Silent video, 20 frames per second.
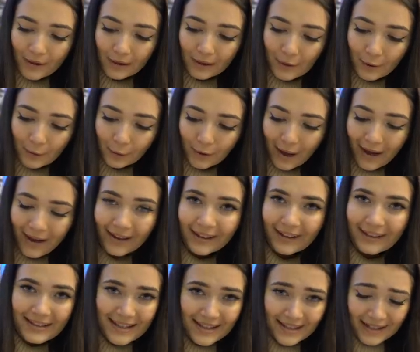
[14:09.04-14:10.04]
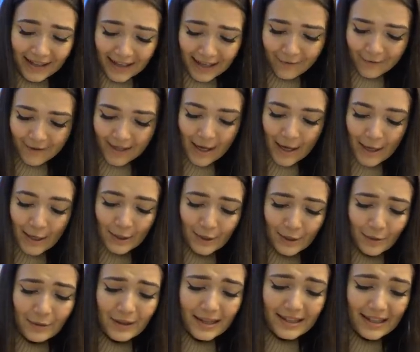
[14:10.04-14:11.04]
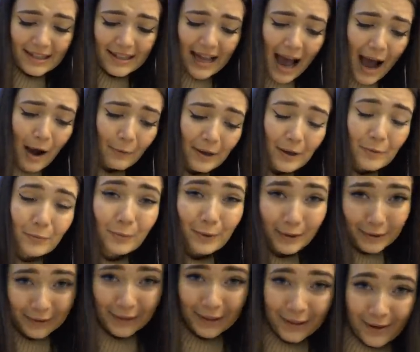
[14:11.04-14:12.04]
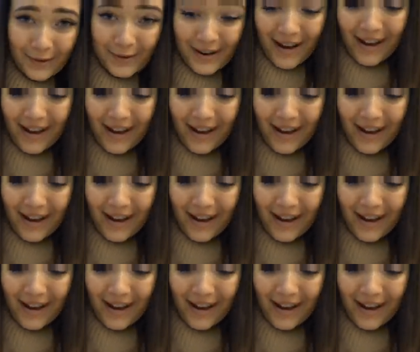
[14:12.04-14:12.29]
the little like sleeves. So this is how it would look on